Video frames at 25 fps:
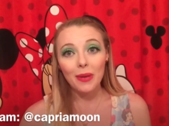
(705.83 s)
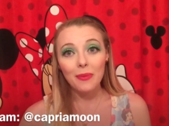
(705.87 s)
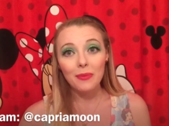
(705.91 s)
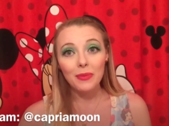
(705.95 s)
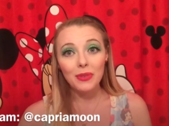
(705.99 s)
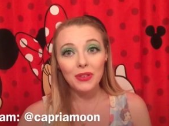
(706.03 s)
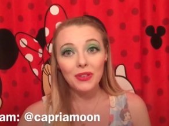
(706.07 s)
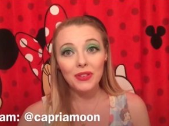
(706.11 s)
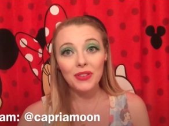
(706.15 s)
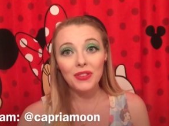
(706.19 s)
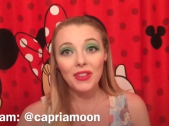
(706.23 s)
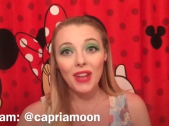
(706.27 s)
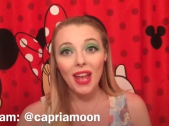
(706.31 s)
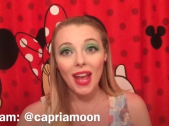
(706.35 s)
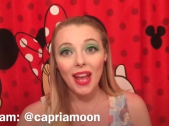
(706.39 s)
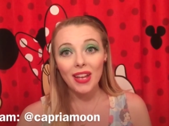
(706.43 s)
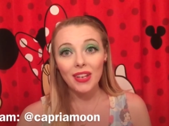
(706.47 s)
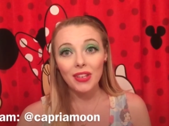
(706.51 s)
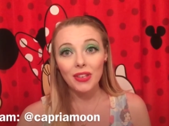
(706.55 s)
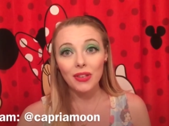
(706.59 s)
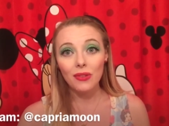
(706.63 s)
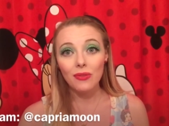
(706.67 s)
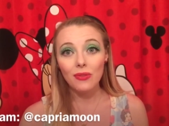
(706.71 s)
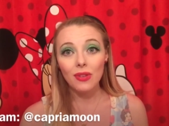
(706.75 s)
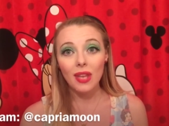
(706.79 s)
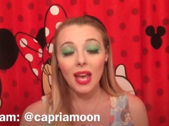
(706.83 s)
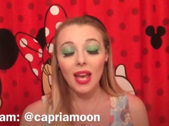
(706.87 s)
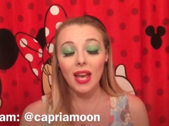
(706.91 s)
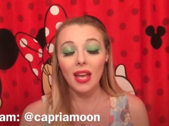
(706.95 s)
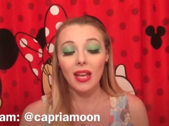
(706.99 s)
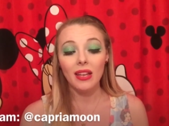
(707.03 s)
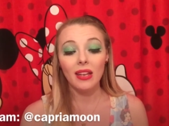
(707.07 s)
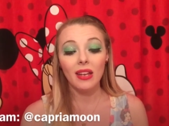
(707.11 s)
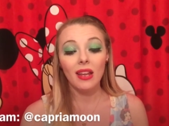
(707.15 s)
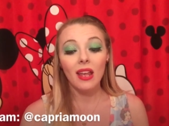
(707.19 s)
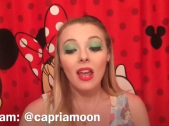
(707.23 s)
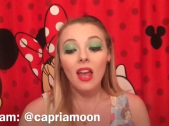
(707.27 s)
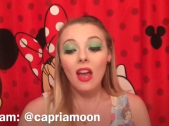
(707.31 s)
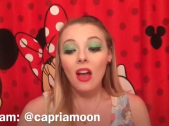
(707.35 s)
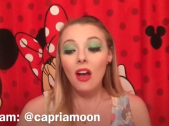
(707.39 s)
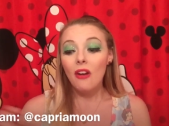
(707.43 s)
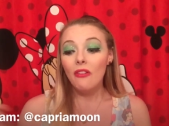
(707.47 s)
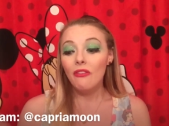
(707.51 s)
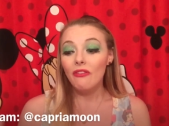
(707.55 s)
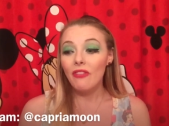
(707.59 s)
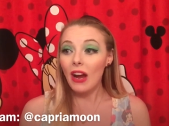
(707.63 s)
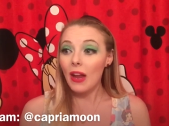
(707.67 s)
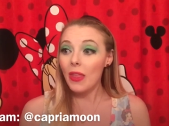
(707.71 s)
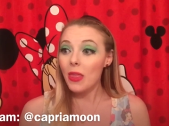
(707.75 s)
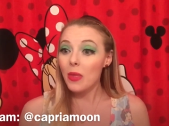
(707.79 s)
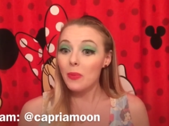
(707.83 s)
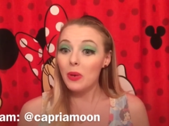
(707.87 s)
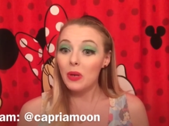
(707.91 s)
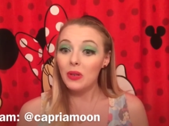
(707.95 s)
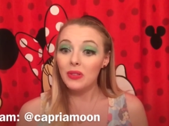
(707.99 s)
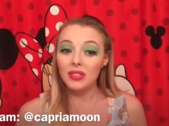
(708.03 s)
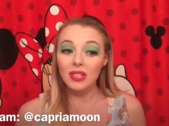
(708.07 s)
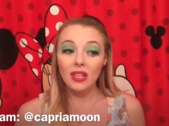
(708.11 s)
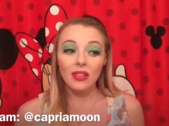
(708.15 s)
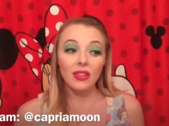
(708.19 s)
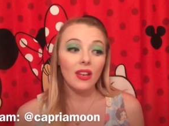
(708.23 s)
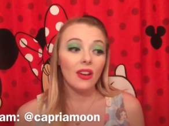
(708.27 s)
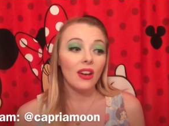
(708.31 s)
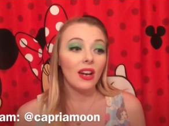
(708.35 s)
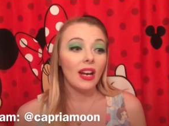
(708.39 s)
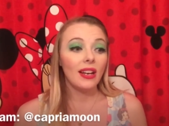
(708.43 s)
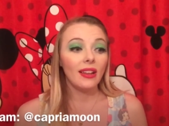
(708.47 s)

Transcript: Moon, and you can find the post on there